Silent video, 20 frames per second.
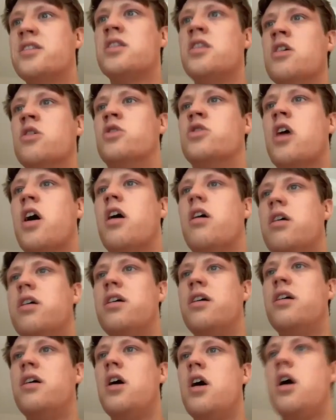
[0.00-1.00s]
You drove.
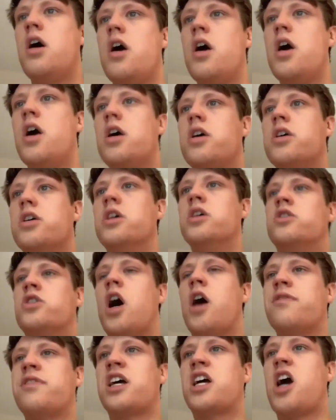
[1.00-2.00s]
You drove the